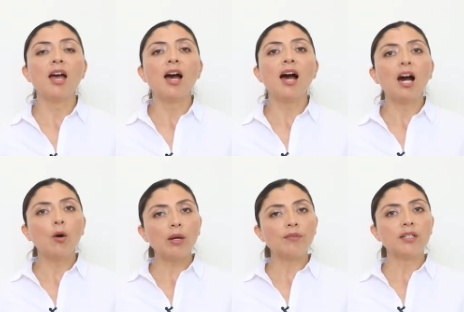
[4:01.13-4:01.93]

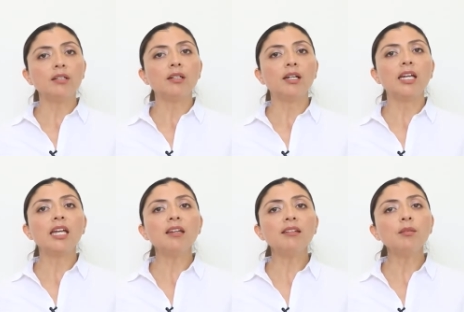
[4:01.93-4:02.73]
However,
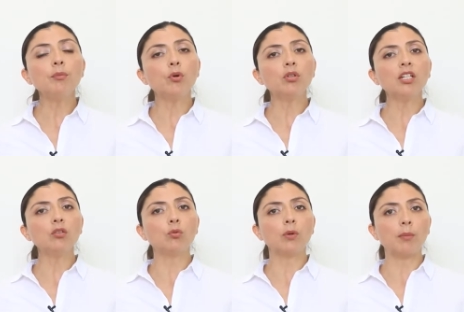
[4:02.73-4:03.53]
it is
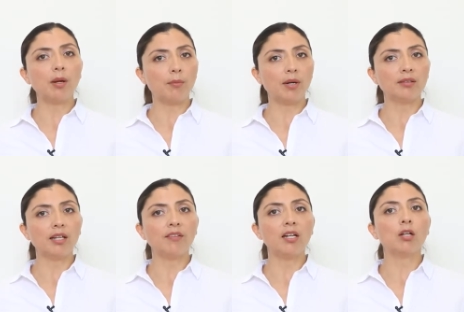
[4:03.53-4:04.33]
important to remember
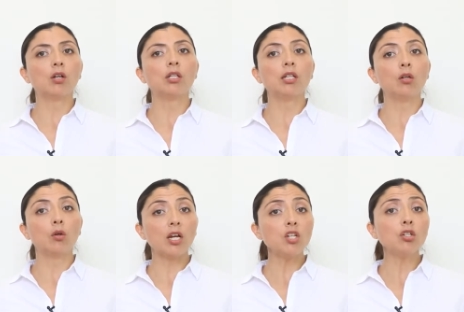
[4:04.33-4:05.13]
that the, lo the
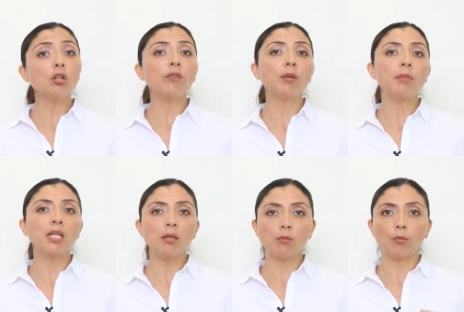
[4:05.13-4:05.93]
location of the
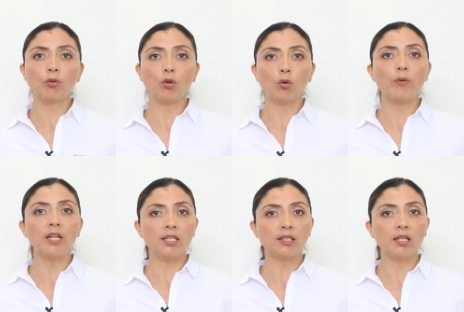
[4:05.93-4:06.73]
minimum
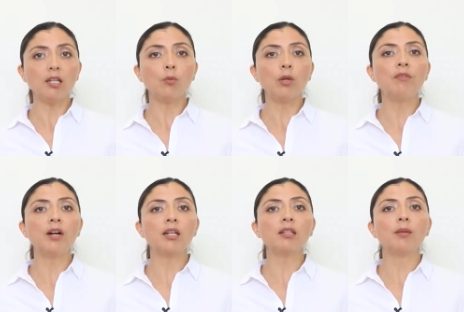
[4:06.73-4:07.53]
solubility will
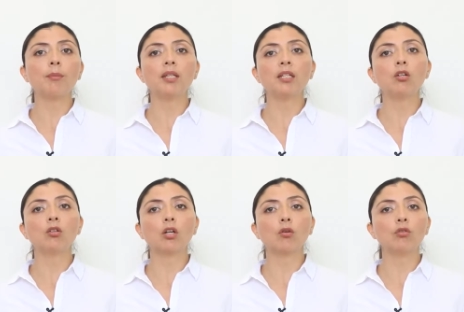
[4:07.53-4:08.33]
vary depending
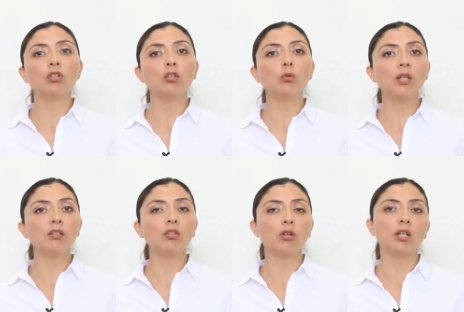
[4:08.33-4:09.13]
on the
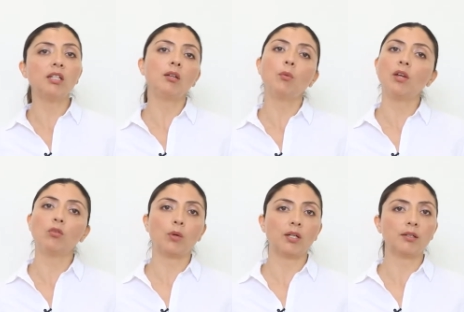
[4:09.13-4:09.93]
constituents in the
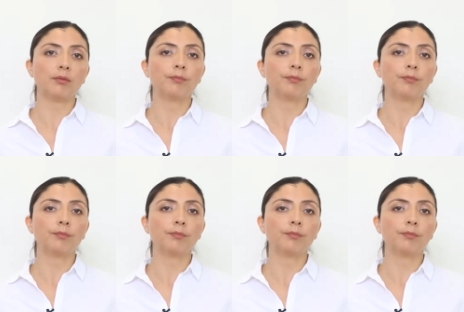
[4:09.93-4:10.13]
wastewater.